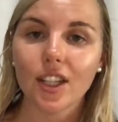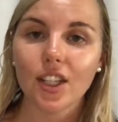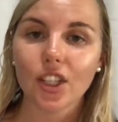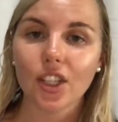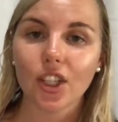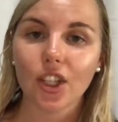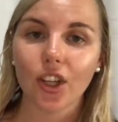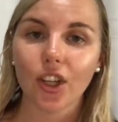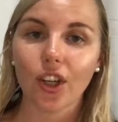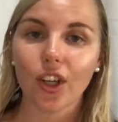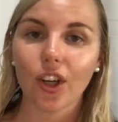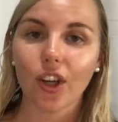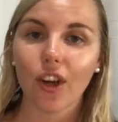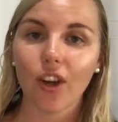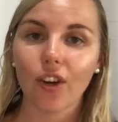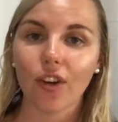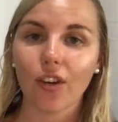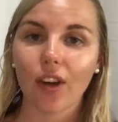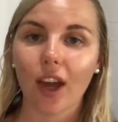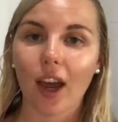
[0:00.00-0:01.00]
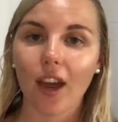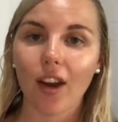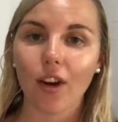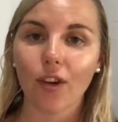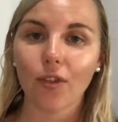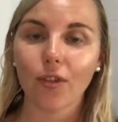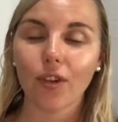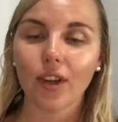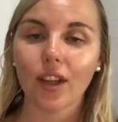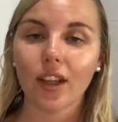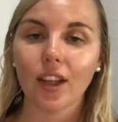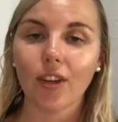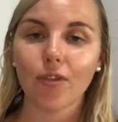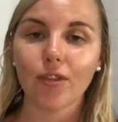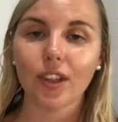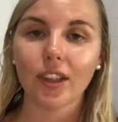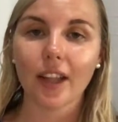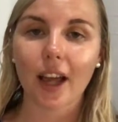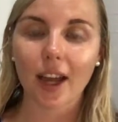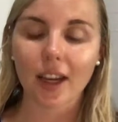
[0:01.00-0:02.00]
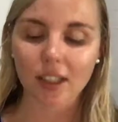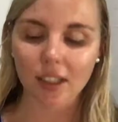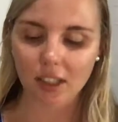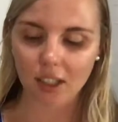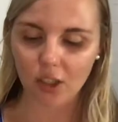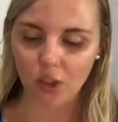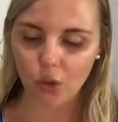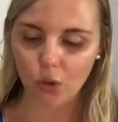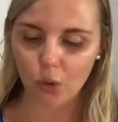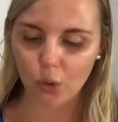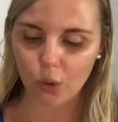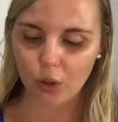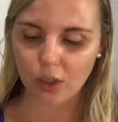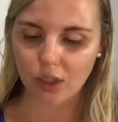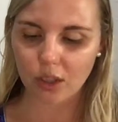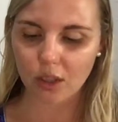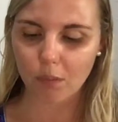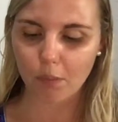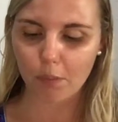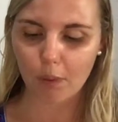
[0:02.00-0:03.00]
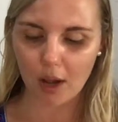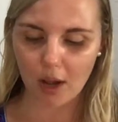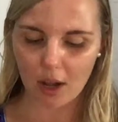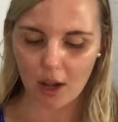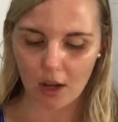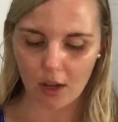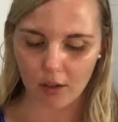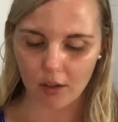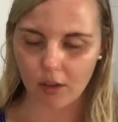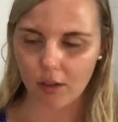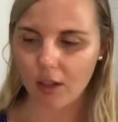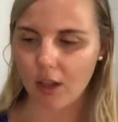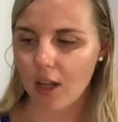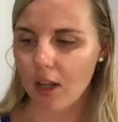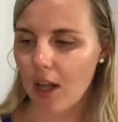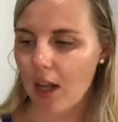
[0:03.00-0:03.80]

to create a really relaxing, gorgeous bath.